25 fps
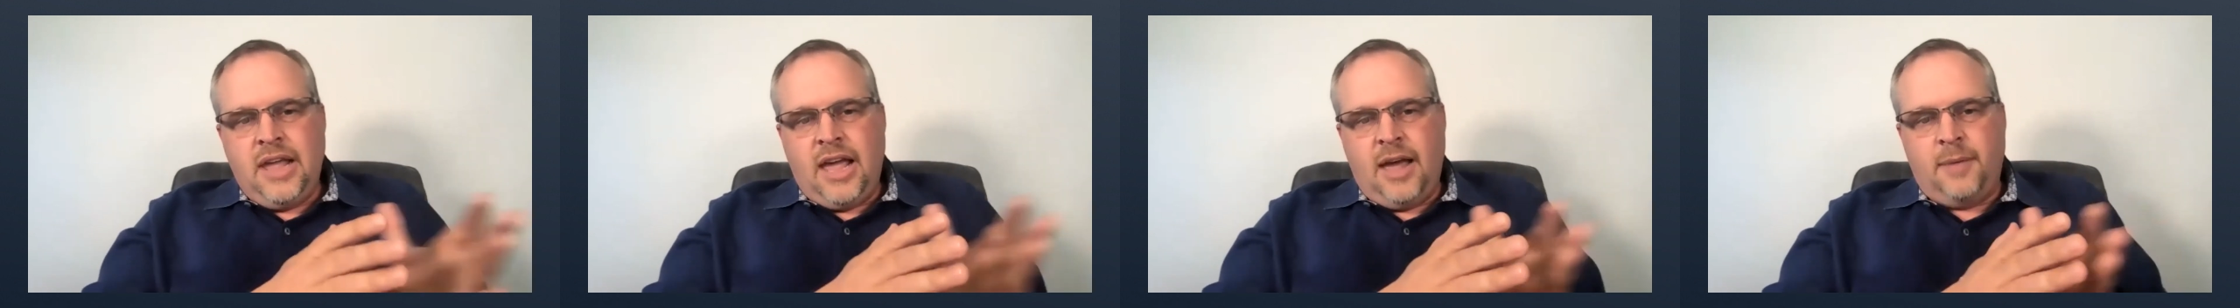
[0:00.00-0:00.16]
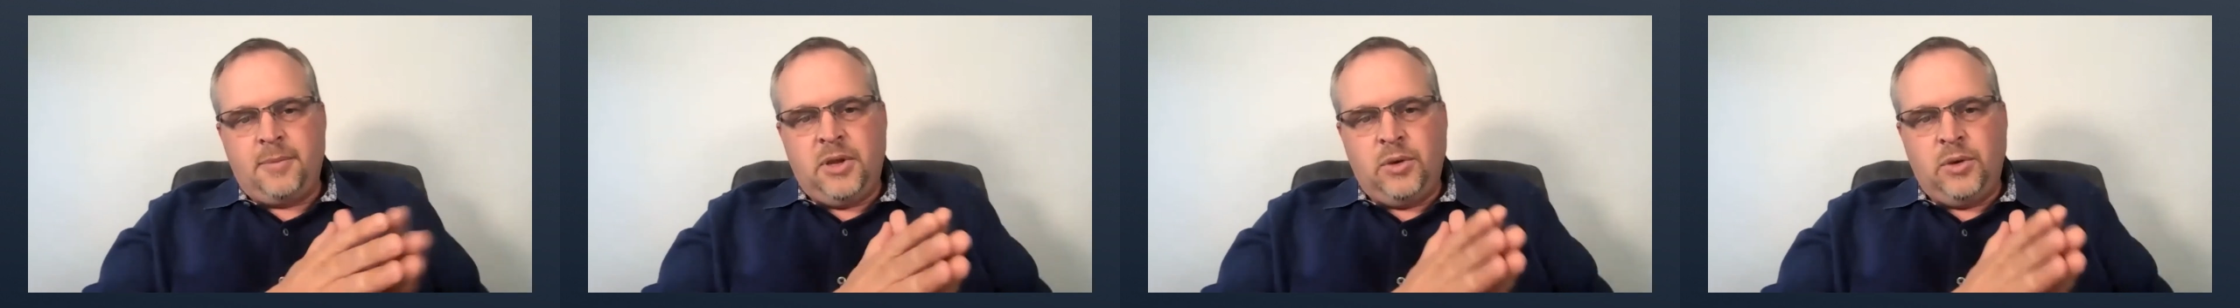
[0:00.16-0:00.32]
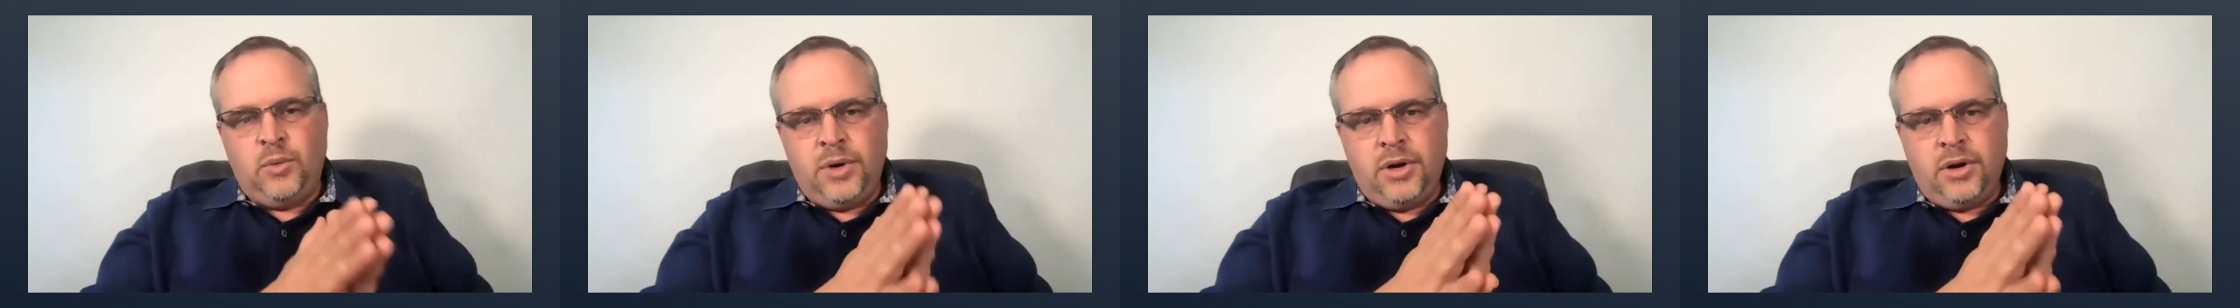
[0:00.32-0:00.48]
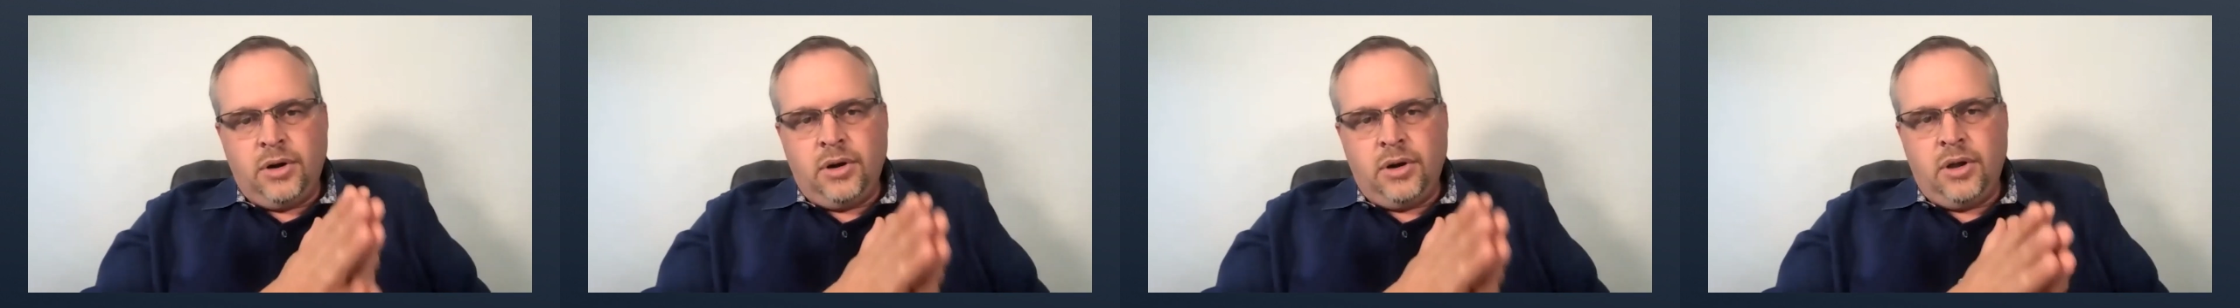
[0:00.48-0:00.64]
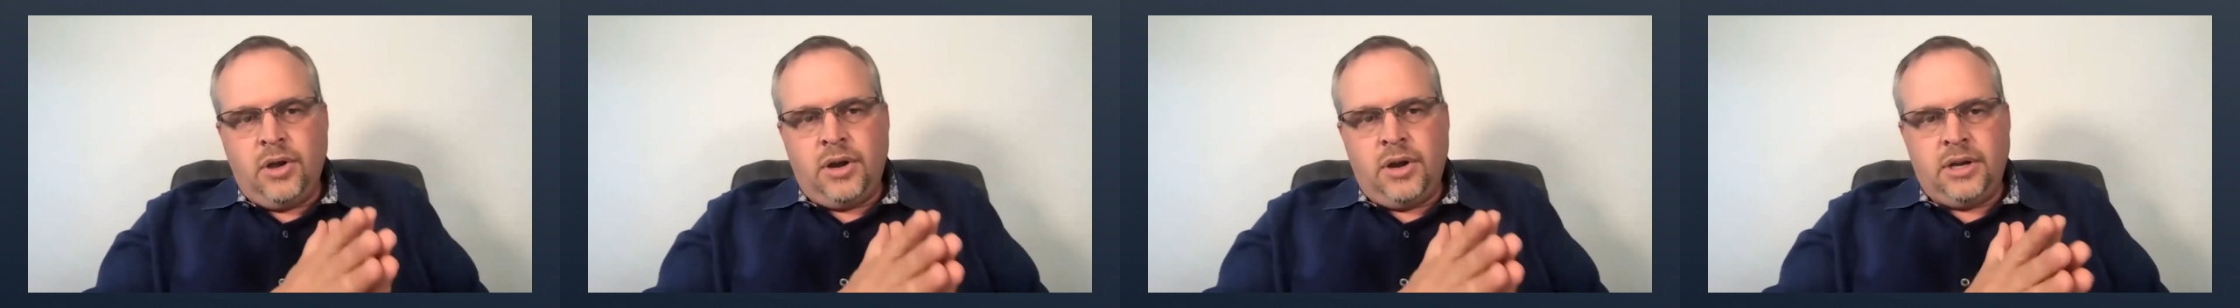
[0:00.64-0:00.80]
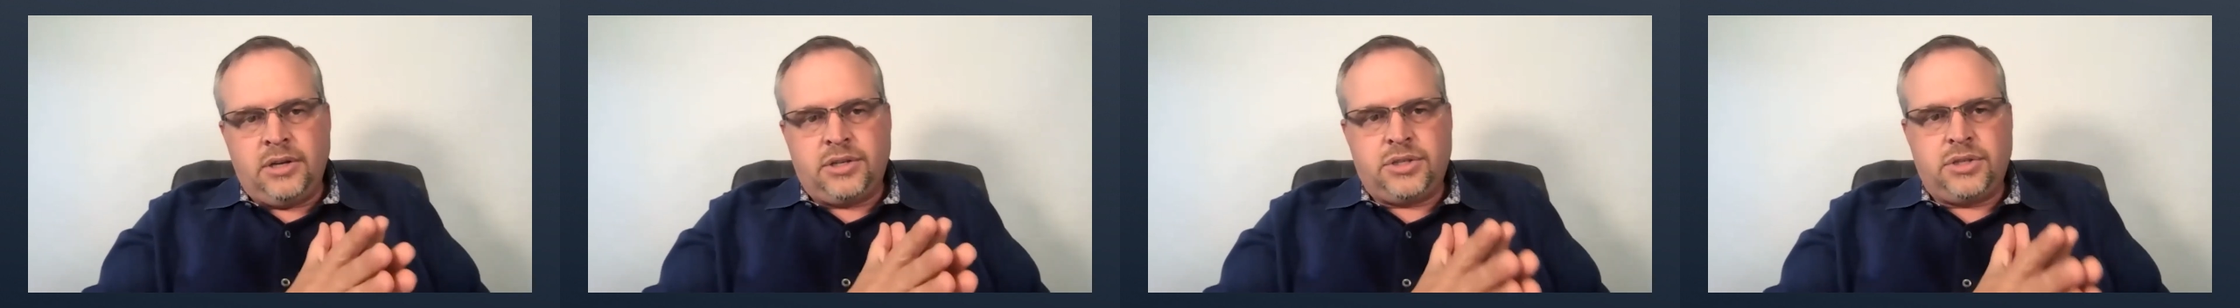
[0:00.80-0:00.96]
I mean, we're
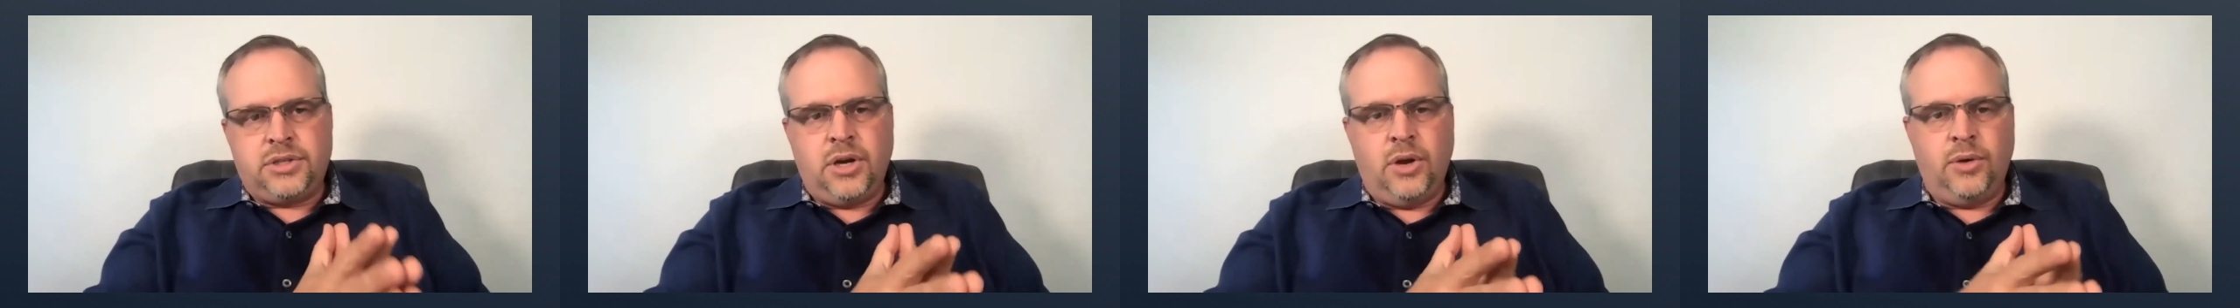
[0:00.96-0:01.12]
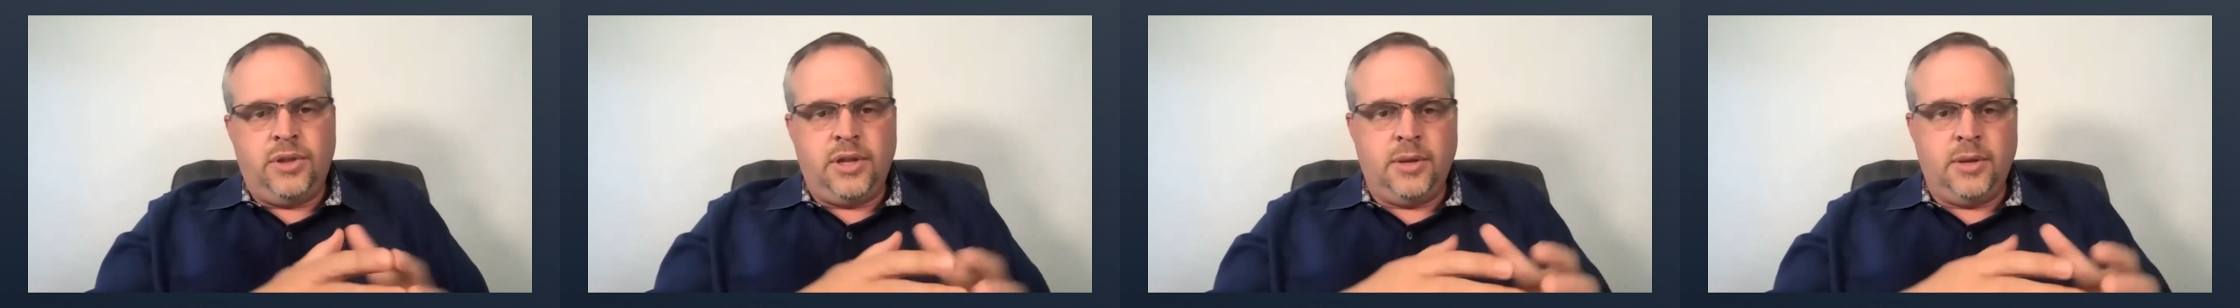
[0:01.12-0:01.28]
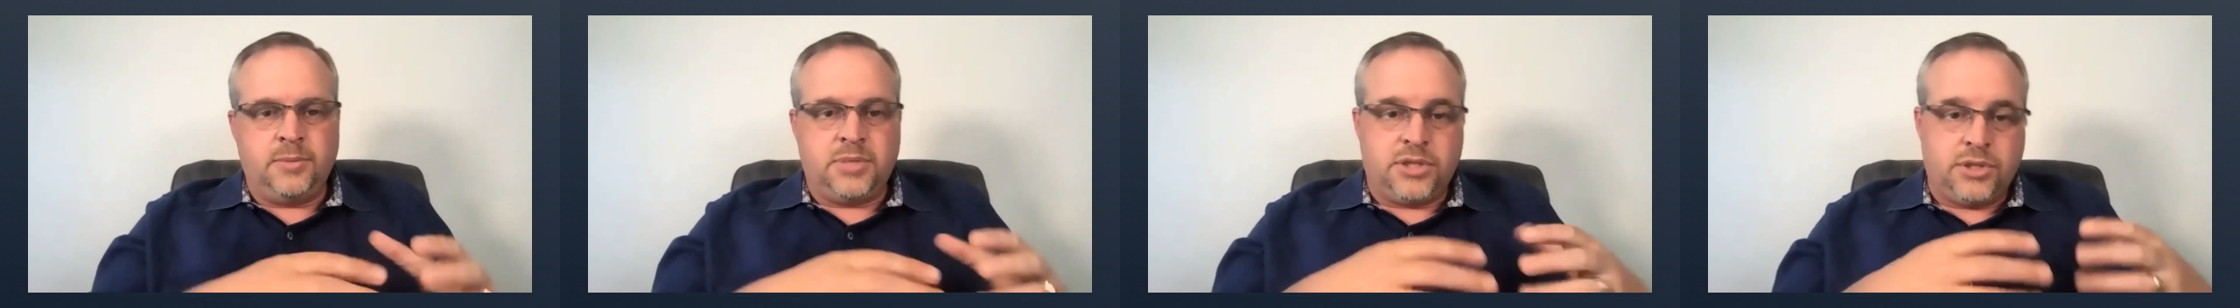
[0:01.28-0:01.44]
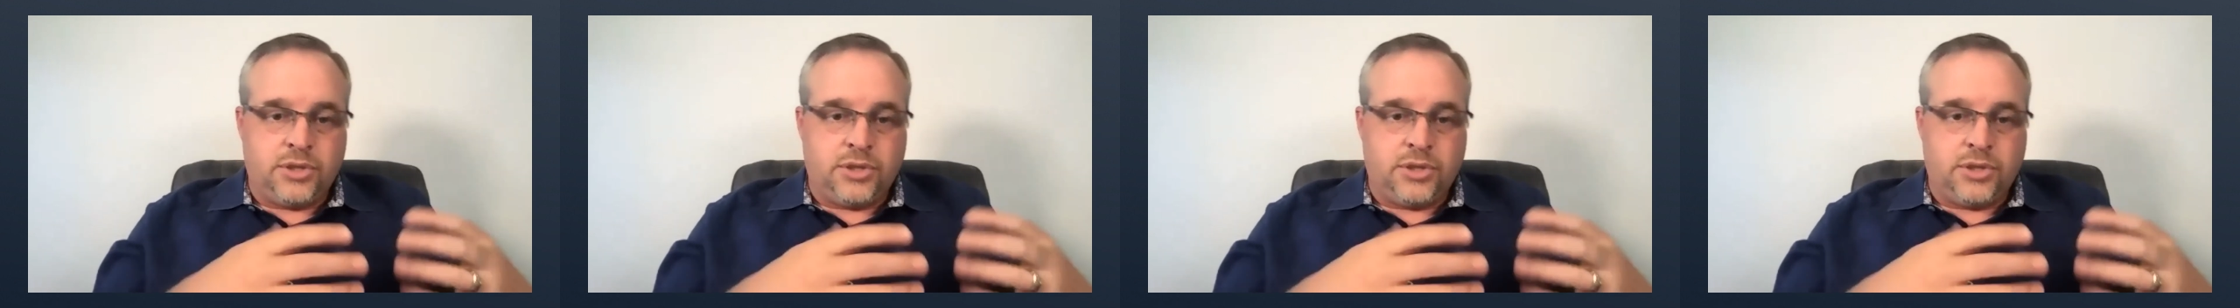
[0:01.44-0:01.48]
going to show them